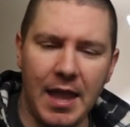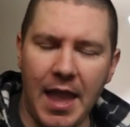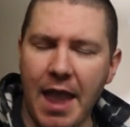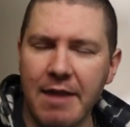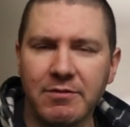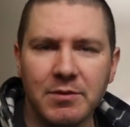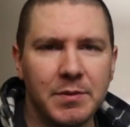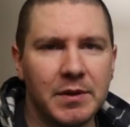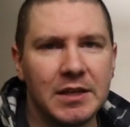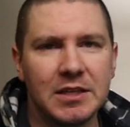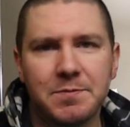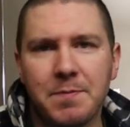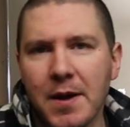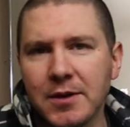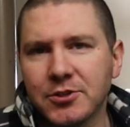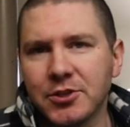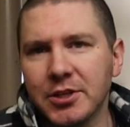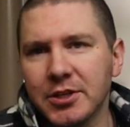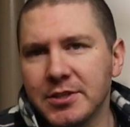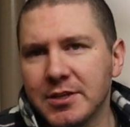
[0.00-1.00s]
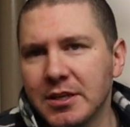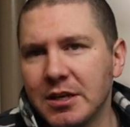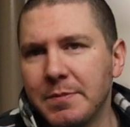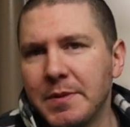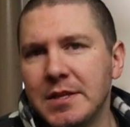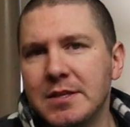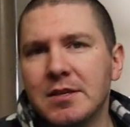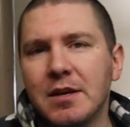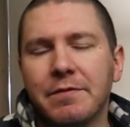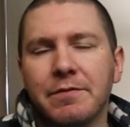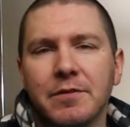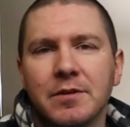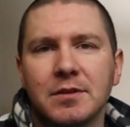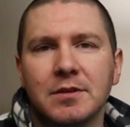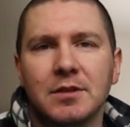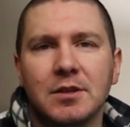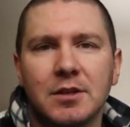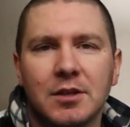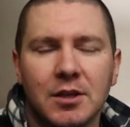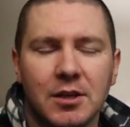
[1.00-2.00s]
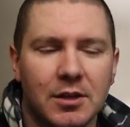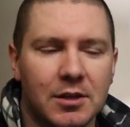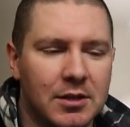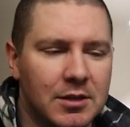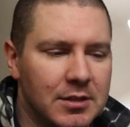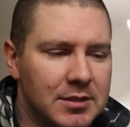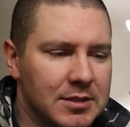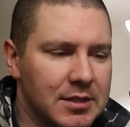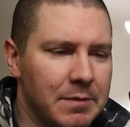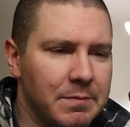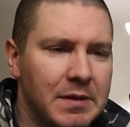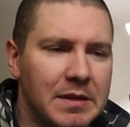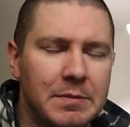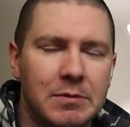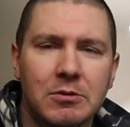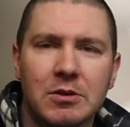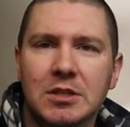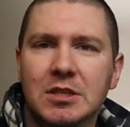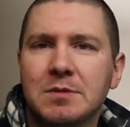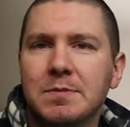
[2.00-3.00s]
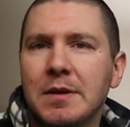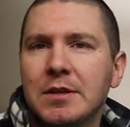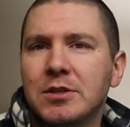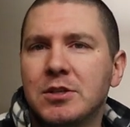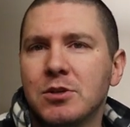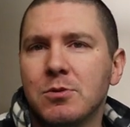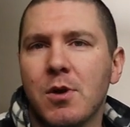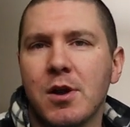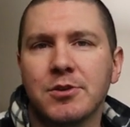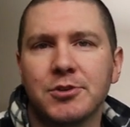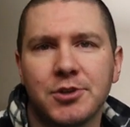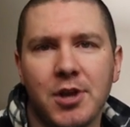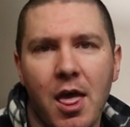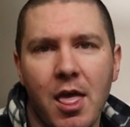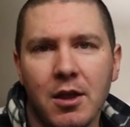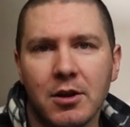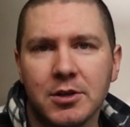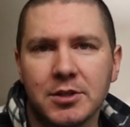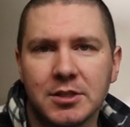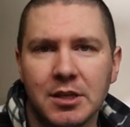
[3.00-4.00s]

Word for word: Everybody's budget is going to be different. Some people can spend $200,